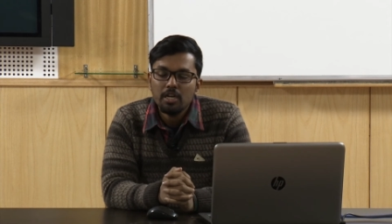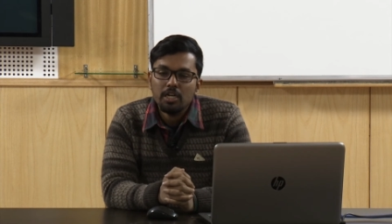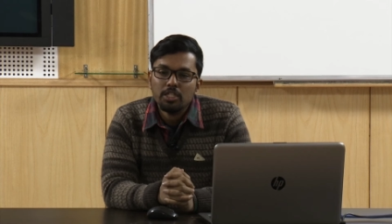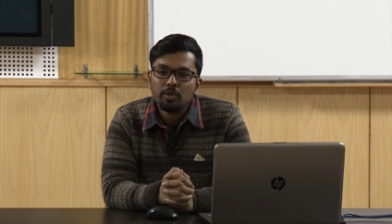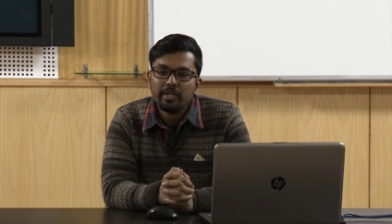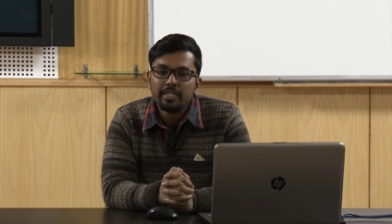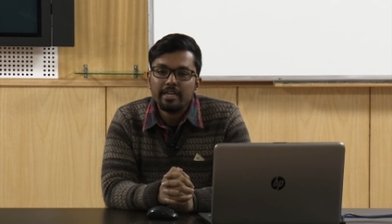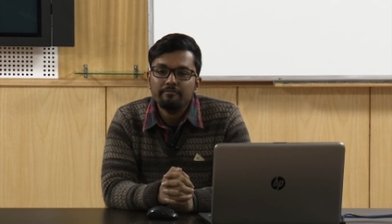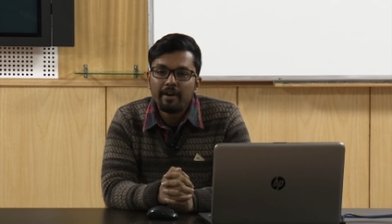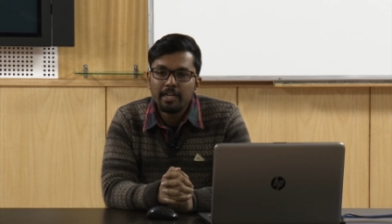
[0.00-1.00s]
So it
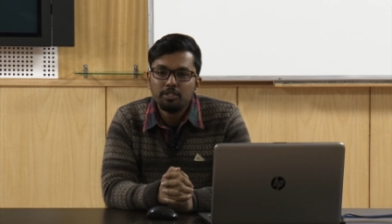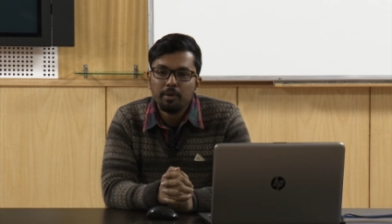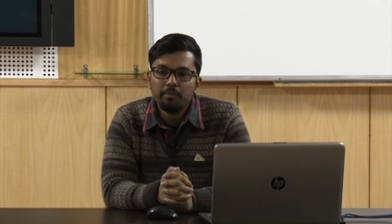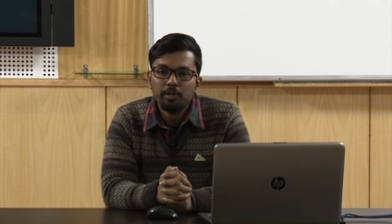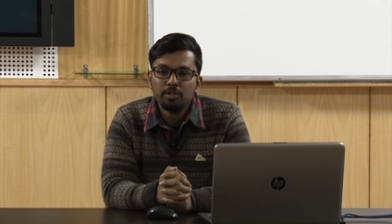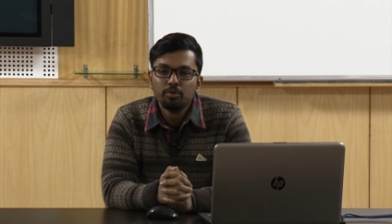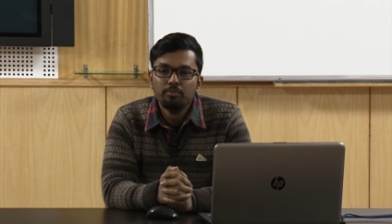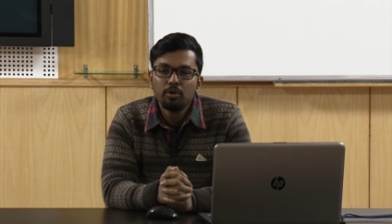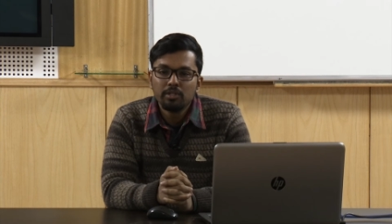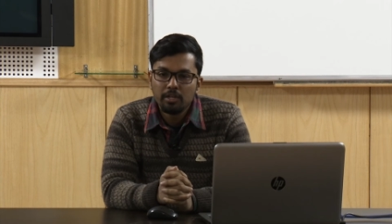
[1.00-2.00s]
invites people to
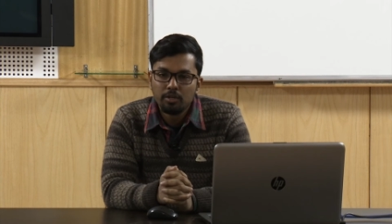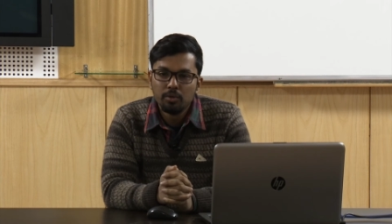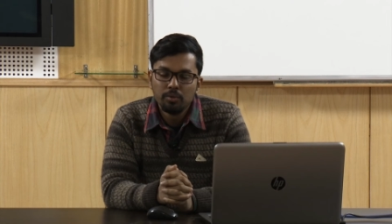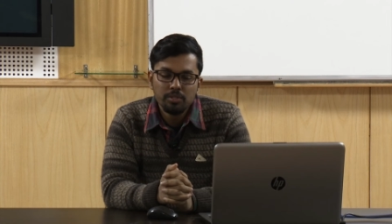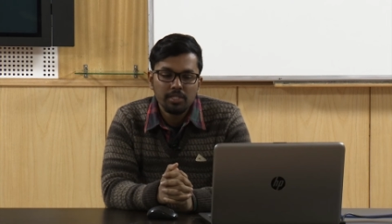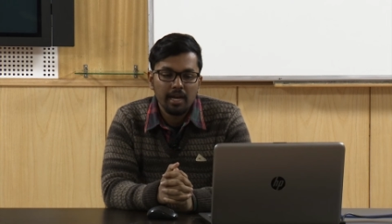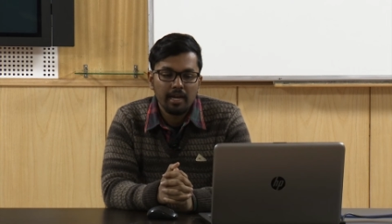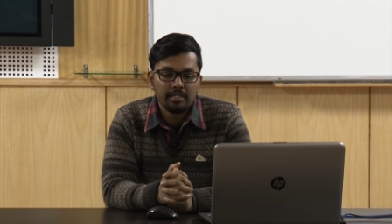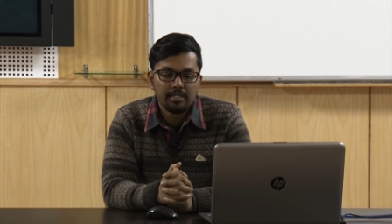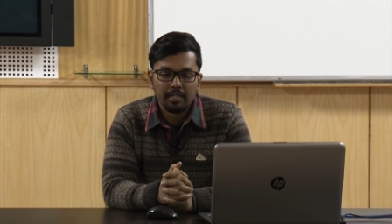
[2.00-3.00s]
book the cruise, and